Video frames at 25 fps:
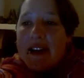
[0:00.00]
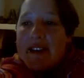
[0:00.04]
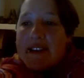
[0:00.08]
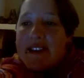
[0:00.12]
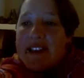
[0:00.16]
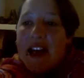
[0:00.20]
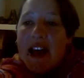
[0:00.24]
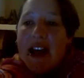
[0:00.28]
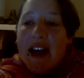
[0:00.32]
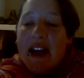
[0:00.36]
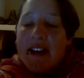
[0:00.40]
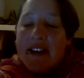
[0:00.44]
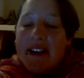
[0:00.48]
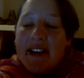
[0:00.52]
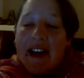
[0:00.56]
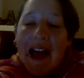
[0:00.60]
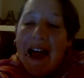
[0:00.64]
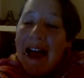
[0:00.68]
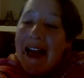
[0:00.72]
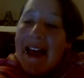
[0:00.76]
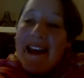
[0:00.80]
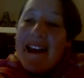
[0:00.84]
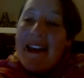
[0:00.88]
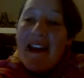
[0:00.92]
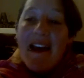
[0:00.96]
10
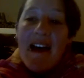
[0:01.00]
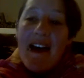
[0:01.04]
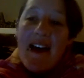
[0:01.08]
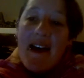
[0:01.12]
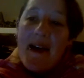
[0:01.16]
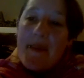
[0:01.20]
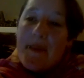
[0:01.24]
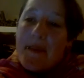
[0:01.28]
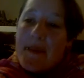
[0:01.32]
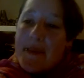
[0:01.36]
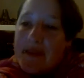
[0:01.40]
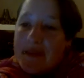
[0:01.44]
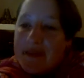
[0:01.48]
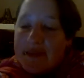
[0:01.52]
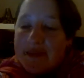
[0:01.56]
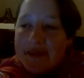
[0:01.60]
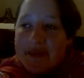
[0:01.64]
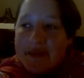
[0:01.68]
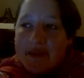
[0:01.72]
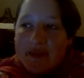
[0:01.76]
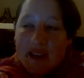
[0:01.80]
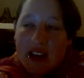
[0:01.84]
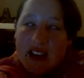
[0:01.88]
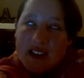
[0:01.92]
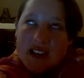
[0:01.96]
a.m.
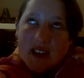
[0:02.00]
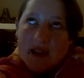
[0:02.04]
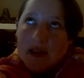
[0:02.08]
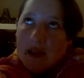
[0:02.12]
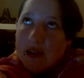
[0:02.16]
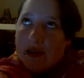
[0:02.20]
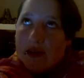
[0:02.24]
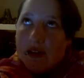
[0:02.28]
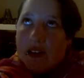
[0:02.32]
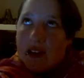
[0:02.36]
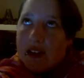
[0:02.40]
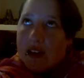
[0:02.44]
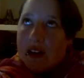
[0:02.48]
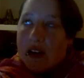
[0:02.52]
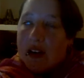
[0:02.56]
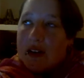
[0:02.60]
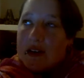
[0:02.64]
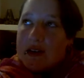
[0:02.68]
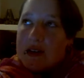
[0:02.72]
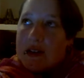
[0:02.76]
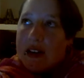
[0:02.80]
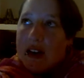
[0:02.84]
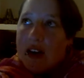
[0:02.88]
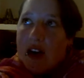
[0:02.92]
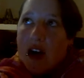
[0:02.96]
I don't know if I'll go
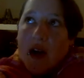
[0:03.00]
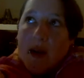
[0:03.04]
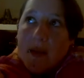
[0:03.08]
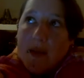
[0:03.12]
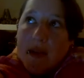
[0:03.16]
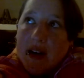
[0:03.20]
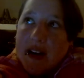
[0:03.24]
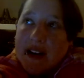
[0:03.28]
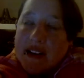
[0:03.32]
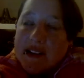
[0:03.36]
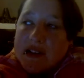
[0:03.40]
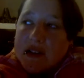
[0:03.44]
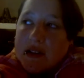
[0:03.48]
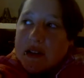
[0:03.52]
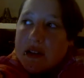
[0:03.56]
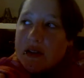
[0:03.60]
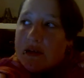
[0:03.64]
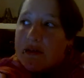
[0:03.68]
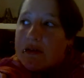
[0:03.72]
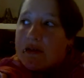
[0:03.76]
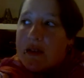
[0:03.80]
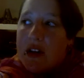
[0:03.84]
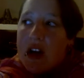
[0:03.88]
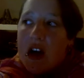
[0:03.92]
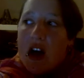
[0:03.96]
to that. I might do.
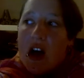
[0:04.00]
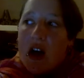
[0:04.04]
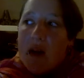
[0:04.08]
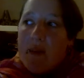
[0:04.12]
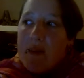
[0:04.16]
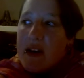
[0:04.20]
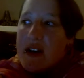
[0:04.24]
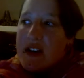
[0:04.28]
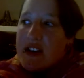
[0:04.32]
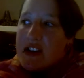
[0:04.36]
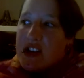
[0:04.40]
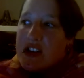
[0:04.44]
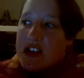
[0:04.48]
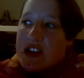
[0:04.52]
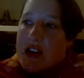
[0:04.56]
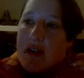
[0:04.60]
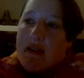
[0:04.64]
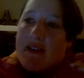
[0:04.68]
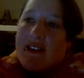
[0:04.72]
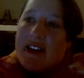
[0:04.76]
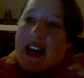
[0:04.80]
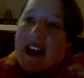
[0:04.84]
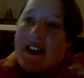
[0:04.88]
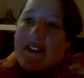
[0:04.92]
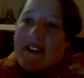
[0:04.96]
I might just
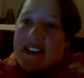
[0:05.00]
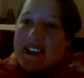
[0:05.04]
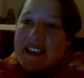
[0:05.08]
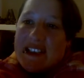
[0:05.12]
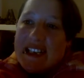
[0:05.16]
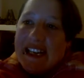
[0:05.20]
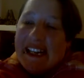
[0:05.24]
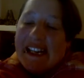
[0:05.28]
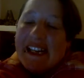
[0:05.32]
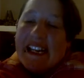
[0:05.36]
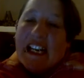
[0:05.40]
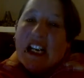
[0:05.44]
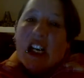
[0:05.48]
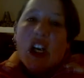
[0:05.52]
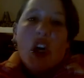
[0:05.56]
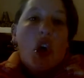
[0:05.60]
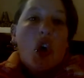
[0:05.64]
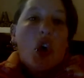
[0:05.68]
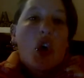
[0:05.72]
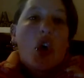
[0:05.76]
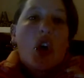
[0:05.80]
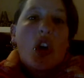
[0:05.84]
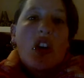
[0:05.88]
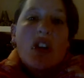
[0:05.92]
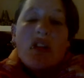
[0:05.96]
go and have a sneaky
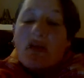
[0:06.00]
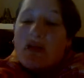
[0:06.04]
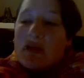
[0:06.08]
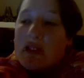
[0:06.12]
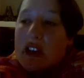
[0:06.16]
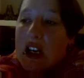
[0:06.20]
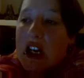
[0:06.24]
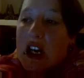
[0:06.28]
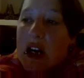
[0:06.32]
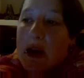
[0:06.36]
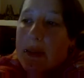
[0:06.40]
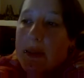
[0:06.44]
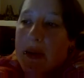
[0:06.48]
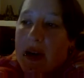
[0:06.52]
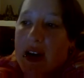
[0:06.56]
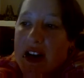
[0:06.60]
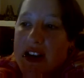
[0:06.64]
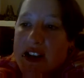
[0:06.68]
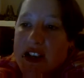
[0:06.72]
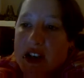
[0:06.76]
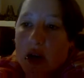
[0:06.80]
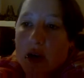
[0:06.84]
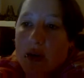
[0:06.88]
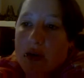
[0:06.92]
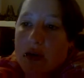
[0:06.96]
look. But I
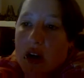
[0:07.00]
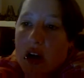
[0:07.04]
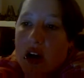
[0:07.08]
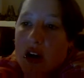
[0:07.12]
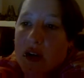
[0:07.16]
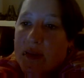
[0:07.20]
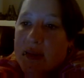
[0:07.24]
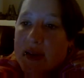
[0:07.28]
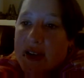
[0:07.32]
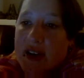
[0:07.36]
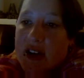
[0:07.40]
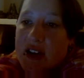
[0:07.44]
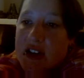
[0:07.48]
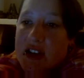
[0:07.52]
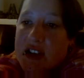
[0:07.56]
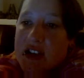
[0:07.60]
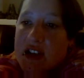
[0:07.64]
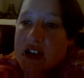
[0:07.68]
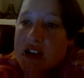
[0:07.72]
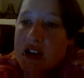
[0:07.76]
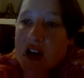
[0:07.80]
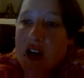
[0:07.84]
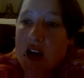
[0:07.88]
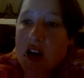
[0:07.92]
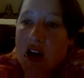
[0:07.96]
don't know,
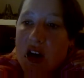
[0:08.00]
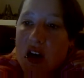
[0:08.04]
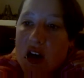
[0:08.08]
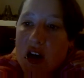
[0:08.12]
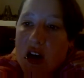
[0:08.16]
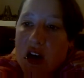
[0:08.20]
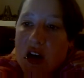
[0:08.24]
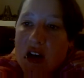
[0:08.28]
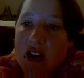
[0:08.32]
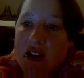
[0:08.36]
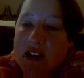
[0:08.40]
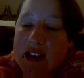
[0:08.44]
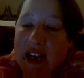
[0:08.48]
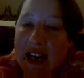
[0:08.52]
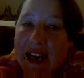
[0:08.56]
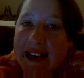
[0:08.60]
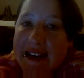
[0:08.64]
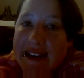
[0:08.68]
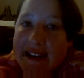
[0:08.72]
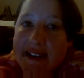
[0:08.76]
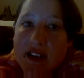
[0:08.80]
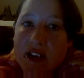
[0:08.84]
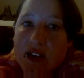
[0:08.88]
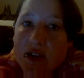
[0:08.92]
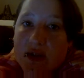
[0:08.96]
because
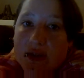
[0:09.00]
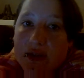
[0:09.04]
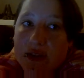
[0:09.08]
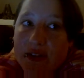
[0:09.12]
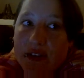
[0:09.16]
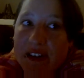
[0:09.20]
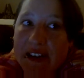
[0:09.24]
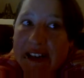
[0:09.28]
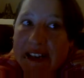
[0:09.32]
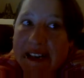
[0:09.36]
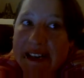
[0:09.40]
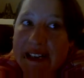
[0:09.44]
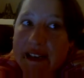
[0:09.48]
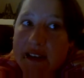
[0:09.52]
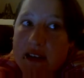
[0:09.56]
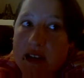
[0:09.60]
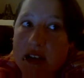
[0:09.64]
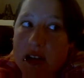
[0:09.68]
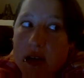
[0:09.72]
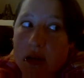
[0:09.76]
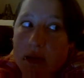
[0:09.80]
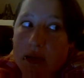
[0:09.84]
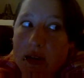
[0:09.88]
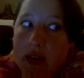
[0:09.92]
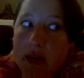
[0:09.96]
Dane's free,
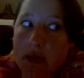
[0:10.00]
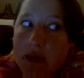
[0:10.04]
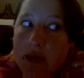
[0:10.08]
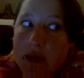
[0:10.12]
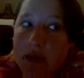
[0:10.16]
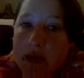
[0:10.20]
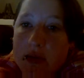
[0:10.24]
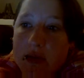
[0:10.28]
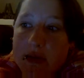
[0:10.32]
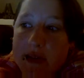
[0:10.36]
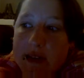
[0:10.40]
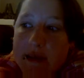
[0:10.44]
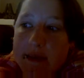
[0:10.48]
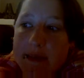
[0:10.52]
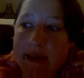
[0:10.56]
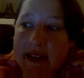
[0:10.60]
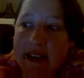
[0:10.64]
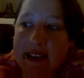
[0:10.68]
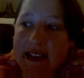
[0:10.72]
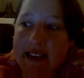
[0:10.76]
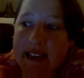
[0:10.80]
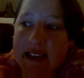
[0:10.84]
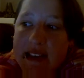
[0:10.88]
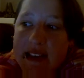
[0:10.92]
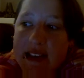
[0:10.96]
so I will probably be
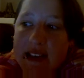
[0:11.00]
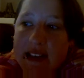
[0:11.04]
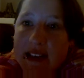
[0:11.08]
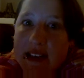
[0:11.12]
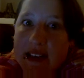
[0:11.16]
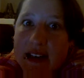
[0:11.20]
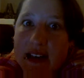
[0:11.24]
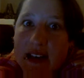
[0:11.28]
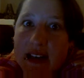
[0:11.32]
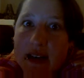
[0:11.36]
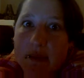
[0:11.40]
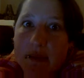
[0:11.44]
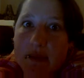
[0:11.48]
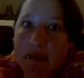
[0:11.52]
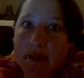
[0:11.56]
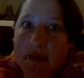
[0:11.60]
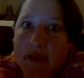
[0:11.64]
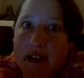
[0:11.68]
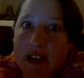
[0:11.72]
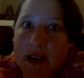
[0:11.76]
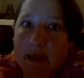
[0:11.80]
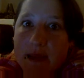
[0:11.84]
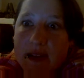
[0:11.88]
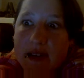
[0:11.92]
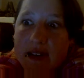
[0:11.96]
seeing him,
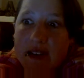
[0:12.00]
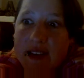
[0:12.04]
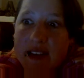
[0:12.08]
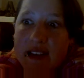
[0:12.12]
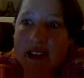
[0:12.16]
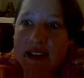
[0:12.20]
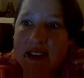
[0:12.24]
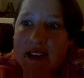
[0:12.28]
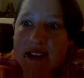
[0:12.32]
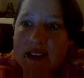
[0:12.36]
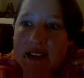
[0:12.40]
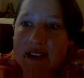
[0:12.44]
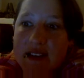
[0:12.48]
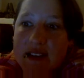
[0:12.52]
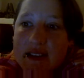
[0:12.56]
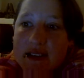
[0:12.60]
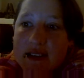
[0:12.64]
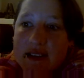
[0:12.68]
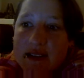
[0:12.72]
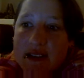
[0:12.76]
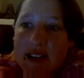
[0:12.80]
to be honest.